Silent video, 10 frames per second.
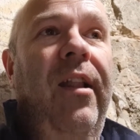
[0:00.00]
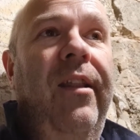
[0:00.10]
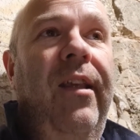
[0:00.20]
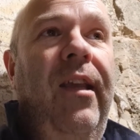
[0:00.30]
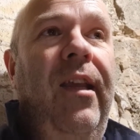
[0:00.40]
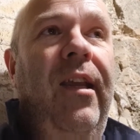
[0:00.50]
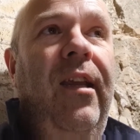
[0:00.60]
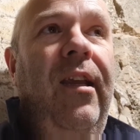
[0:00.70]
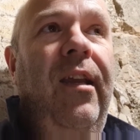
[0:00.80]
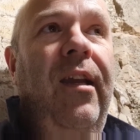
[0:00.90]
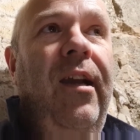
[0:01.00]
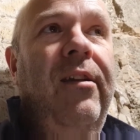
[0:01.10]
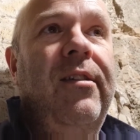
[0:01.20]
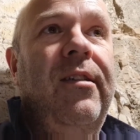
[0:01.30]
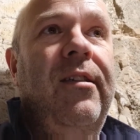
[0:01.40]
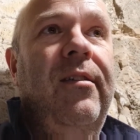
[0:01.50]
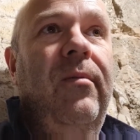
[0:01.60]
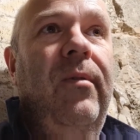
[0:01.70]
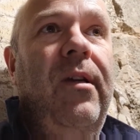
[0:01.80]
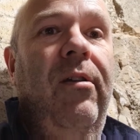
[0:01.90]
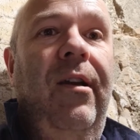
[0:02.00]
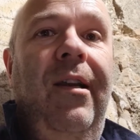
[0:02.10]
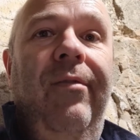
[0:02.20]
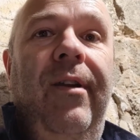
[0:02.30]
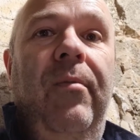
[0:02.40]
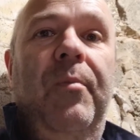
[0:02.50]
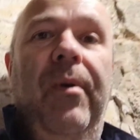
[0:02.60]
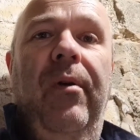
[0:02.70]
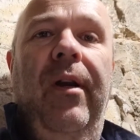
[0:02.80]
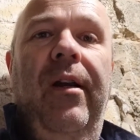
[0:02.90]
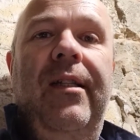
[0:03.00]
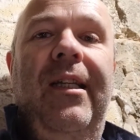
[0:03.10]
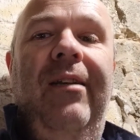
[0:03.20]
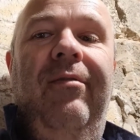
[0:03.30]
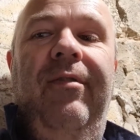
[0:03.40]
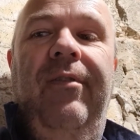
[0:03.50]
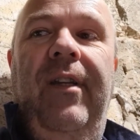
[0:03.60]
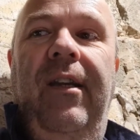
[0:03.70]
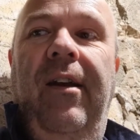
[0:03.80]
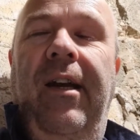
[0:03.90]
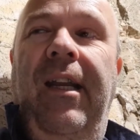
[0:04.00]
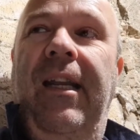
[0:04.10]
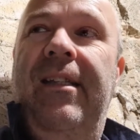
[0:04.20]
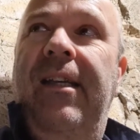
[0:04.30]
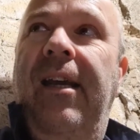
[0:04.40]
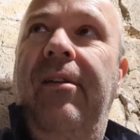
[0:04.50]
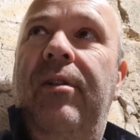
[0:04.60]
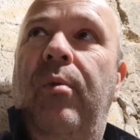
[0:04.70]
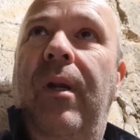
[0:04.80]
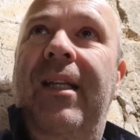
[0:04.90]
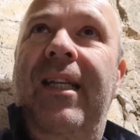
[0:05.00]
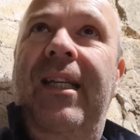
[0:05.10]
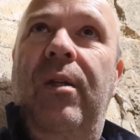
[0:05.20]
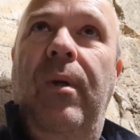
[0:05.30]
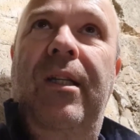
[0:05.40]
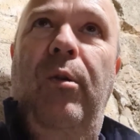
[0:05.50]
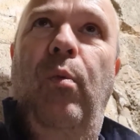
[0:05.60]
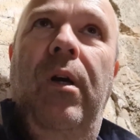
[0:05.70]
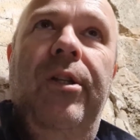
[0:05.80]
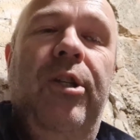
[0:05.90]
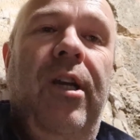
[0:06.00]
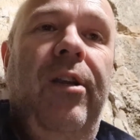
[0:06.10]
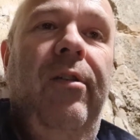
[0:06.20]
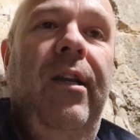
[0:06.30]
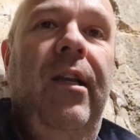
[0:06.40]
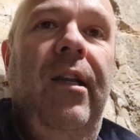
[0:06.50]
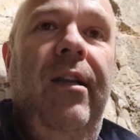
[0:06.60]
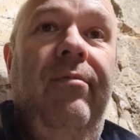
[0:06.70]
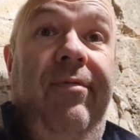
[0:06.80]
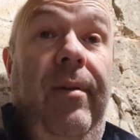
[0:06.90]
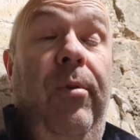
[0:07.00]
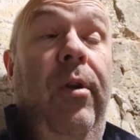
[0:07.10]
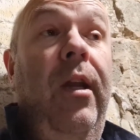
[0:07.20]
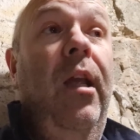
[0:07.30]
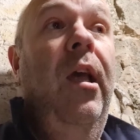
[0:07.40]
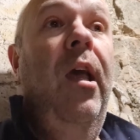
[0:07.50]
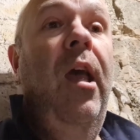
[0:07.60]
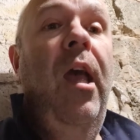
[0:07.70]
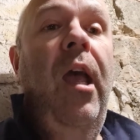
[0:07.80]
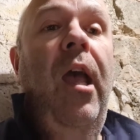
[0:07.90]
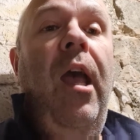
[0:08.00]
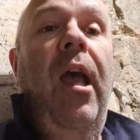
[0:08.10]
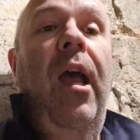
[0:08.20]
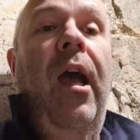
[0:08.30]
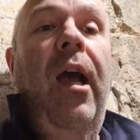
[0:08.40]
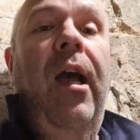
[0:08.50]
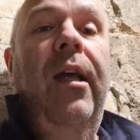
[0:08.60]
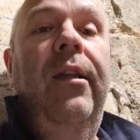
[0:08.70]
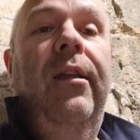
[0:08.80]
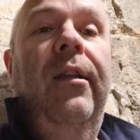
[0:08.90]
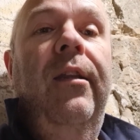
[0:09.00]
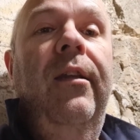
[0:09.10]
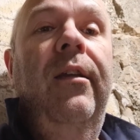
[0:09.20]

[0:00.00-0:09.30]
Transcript: the house we're currently living in was built in 1959. It's now 2021, January, nearly February. And